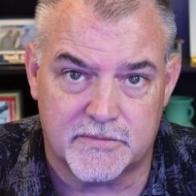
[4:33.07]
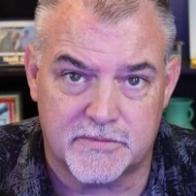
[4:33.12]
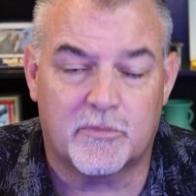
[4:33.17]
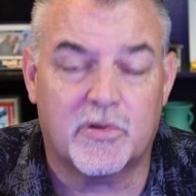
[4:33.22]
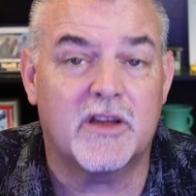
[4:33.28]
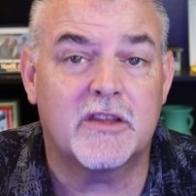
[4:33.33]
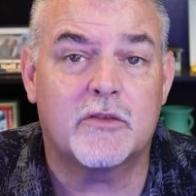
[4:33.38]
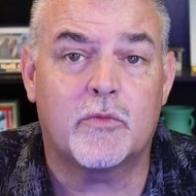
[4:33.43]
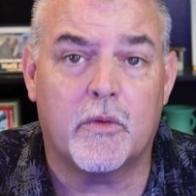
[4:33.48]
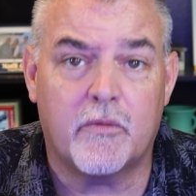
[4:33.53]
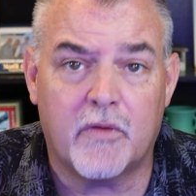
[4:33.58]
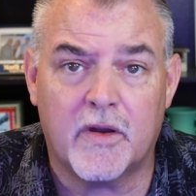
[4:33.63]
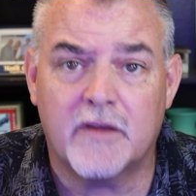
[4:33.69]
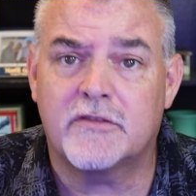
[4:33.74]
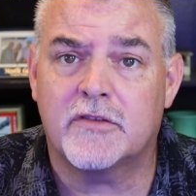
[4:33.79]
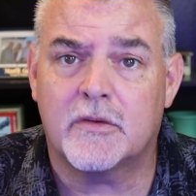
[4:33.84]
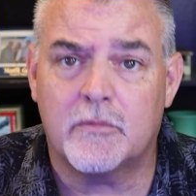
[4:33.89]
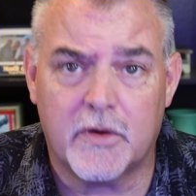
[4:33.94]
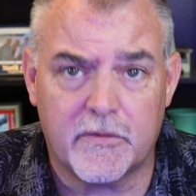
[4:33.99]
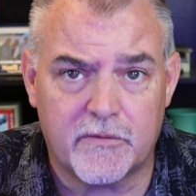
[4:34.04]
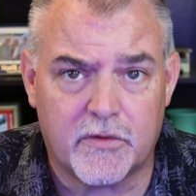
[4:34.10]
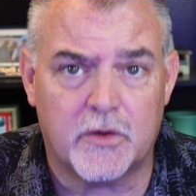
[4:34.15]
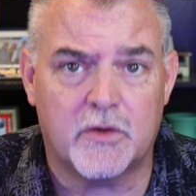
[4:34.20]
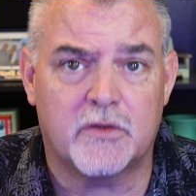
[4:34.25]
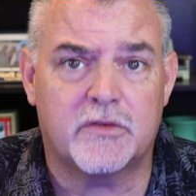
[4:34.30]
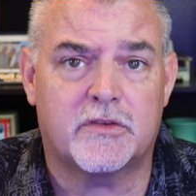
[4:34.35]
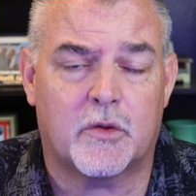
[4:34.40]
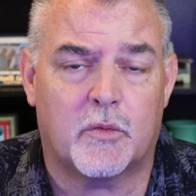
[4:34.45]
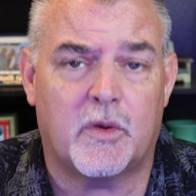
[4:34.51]
Plus, we read some
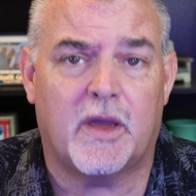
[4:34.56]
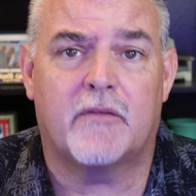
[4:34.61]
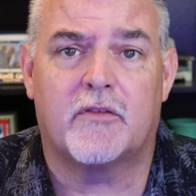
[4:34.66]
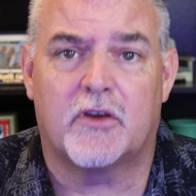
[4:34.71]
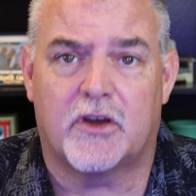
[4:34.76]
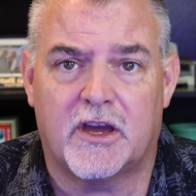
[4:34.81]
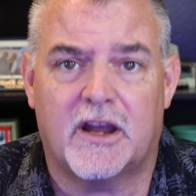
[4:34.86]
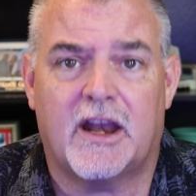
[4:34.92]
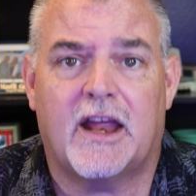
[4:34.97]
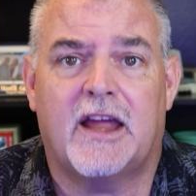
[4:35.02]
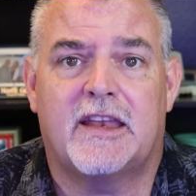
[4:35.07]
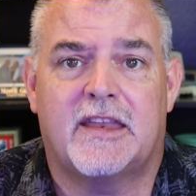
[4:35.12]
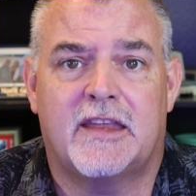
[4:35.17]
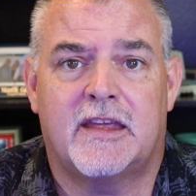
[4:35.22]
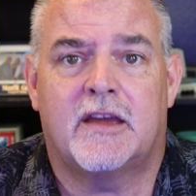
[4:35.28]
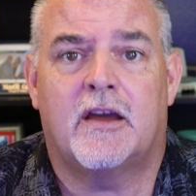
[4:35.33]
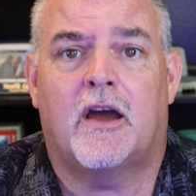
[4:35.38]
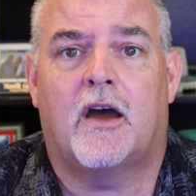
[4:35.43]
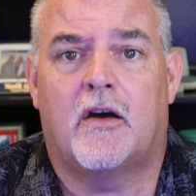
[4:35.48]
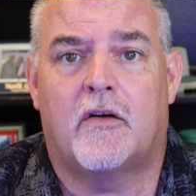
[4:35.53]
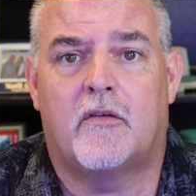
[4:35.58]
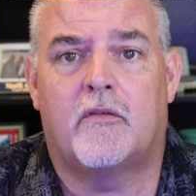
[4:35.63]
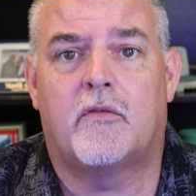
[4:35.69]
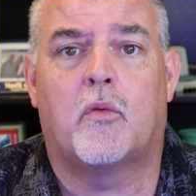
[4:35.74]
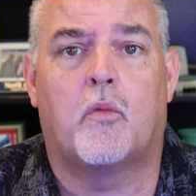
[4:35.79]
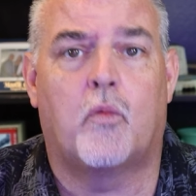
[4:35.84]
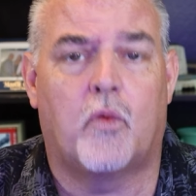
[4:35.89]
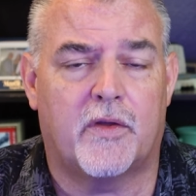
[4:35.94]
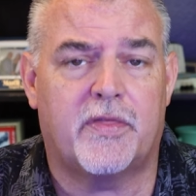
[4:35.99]
reviews so we have a good idea of
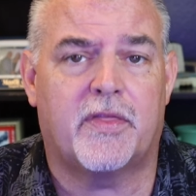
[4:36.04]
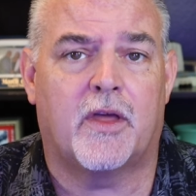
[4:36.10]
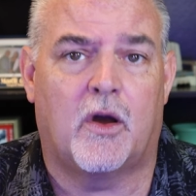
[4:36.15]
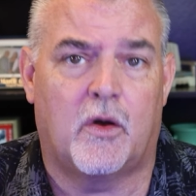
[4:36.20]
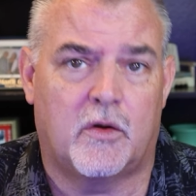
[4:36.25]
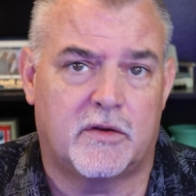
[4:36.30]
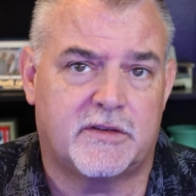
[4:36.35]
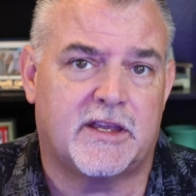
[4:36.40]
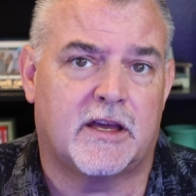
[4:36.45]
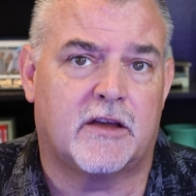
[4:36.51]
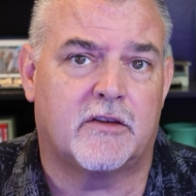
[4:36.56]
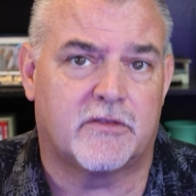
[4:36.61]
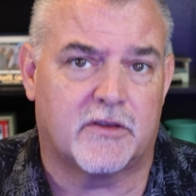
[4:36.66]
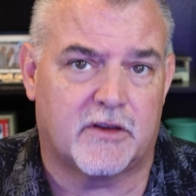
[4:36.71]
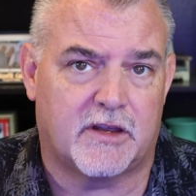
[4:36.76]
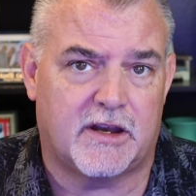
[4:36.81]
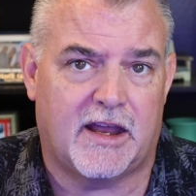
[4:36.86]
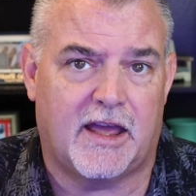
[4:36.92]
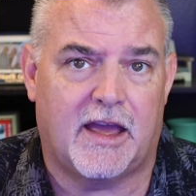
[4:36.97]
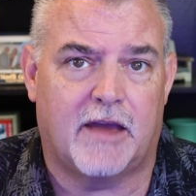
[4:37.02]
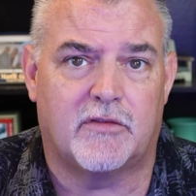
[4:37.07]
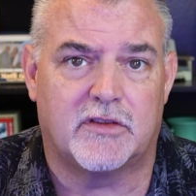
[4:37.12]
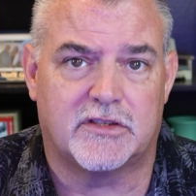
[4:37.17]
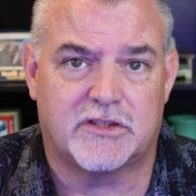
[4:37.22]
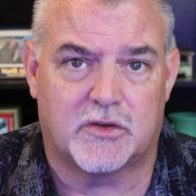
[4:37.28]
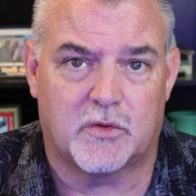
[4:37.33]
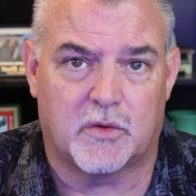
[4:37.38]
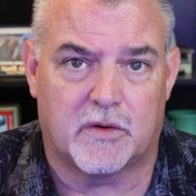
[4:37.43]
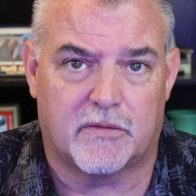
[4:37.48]
what the hotels are going to have in
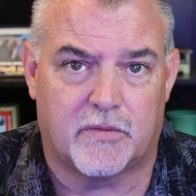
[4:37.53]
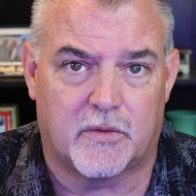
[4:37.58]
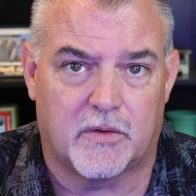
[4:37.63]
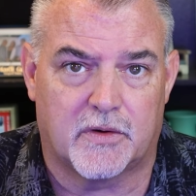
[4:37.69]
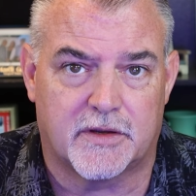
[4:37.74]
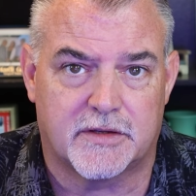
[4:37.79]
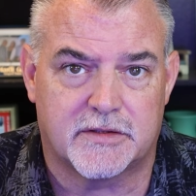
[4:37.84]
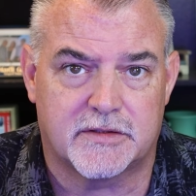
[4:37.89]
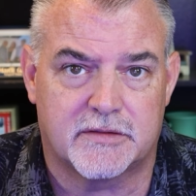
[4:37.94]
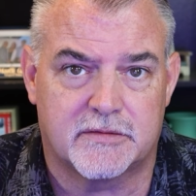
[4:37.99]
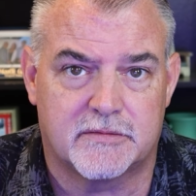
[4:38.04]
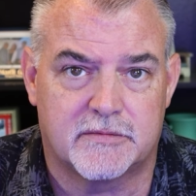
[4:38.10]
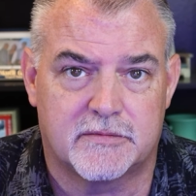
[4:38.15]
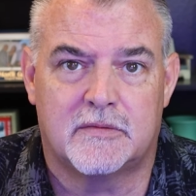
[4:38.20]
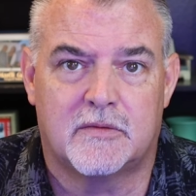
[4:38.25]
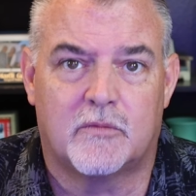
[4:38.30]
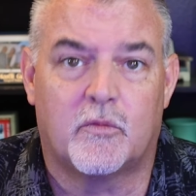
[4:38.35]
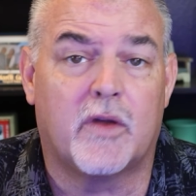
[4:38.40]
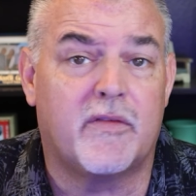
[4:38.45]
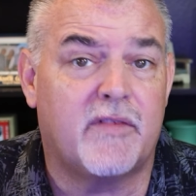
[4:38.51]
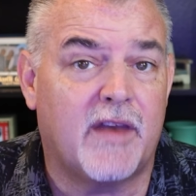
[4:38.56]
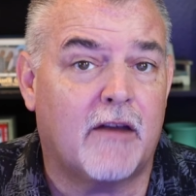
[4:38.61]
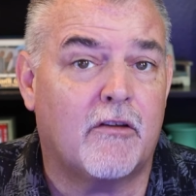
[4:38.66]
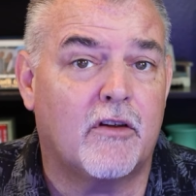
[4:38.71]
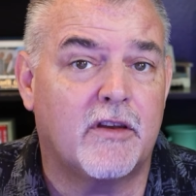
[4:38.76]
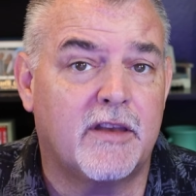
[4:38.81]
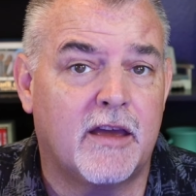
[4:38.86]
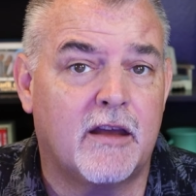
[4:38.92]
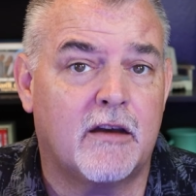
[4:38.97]
store for us. We've
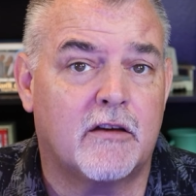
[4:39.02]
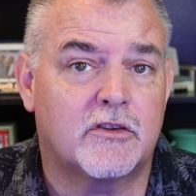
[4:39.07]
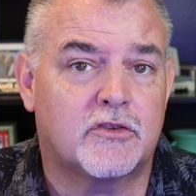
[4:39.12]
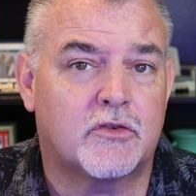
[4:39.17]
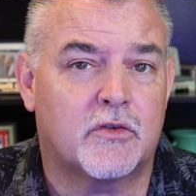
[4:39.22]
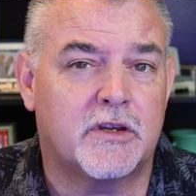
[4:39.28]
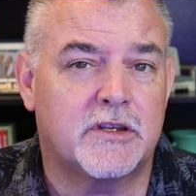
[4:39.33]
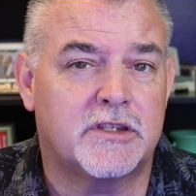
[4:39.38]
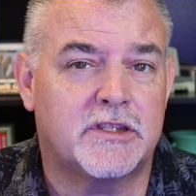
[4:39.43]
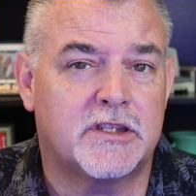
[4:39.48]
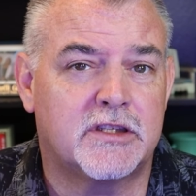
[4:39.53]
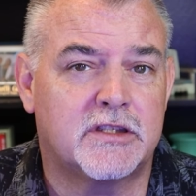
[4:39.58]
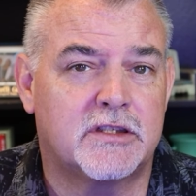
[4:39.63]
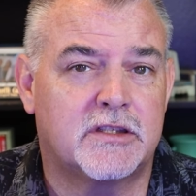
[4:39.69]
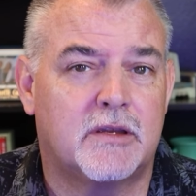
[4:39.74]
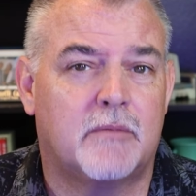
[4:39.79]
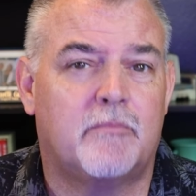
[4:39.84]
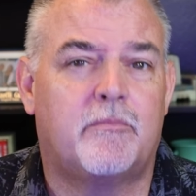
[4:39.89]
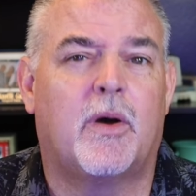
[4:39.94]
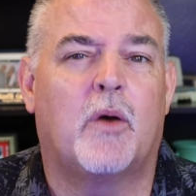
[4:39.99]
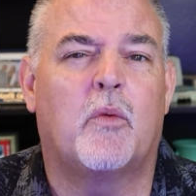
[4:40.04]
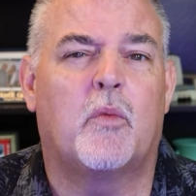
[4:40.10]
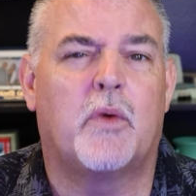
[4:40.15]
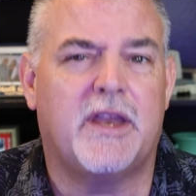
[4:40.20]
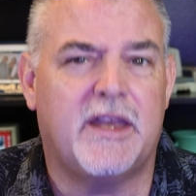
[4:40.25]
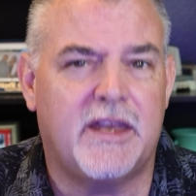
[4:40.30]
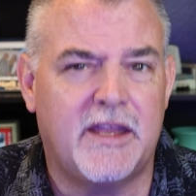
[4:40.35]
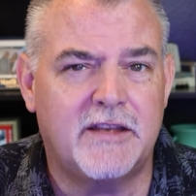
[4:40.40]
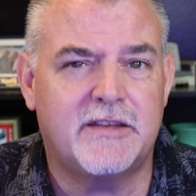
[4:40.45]
narrowed down our choices, but
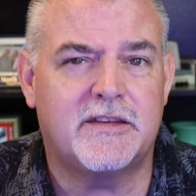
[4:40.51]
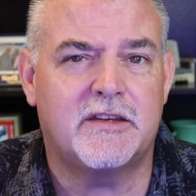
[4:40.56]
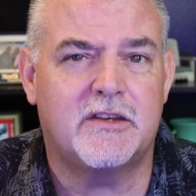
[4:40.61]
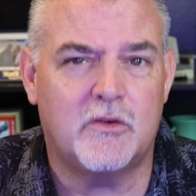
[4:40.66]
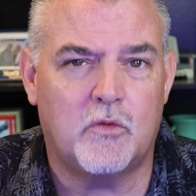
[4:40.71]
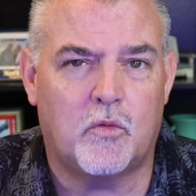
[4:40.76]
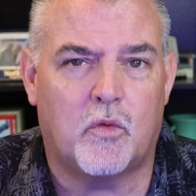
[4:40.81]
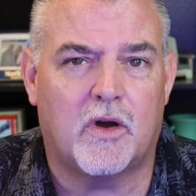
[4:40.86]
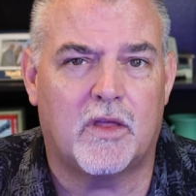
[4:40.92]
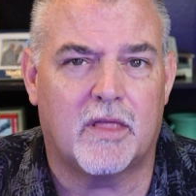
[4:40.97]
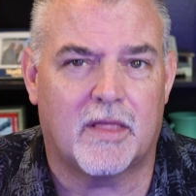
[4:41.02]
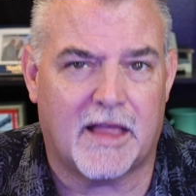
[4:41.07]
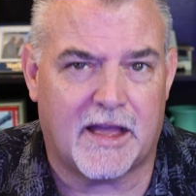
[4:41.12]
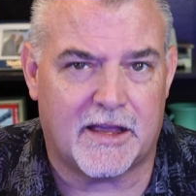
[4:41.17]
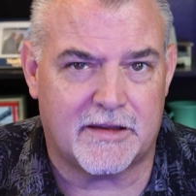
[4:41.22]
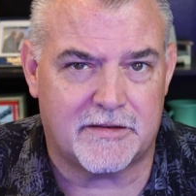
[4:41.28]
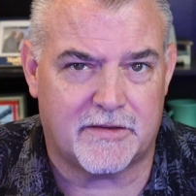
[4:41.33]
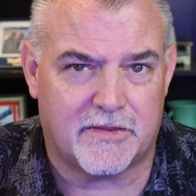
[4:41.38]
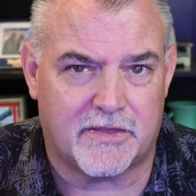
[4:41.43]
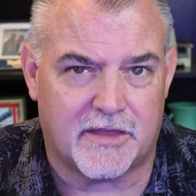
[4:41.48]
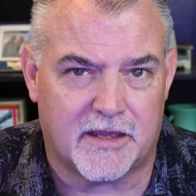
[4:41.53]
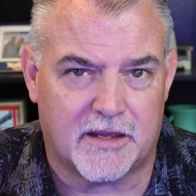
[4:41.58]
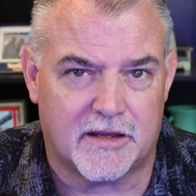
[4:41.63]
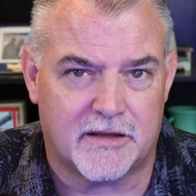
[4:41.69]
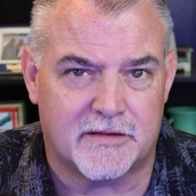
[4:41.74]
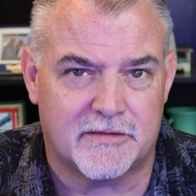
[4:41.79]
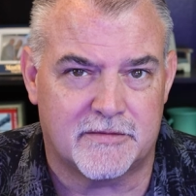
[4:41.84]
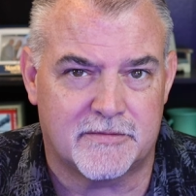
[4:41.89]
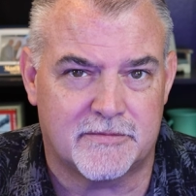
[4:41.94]
we need to do one last thing.